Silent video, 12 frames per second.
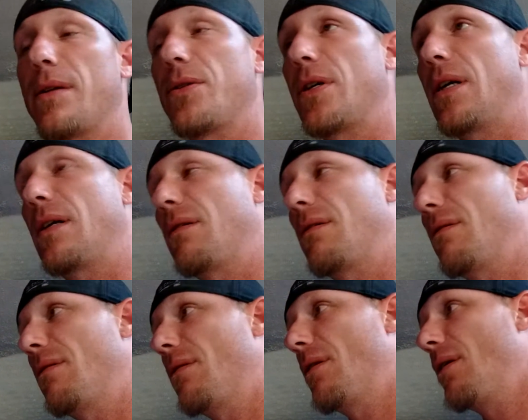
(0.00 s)
Shit.
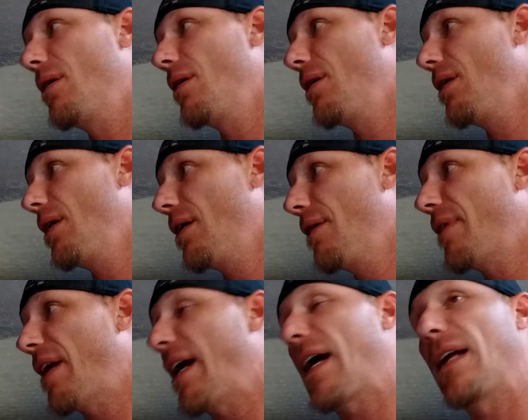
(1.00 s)
If
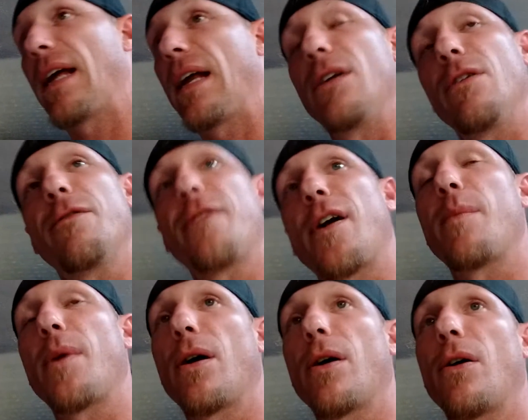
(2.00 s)
they got that little fur
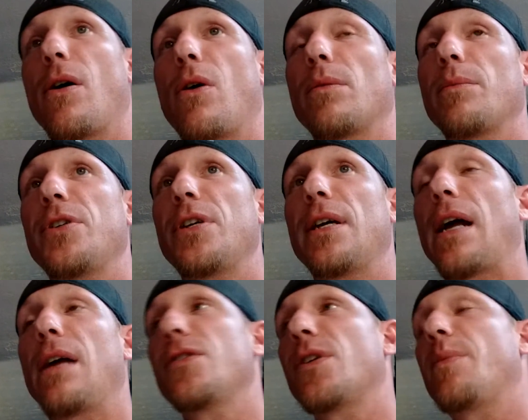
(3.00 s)
burger on them, shit,
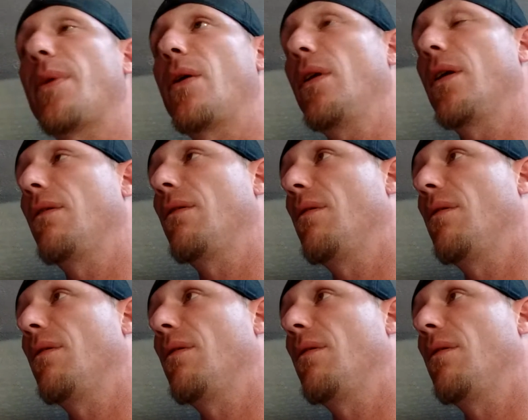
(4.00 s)
I'll jump on it.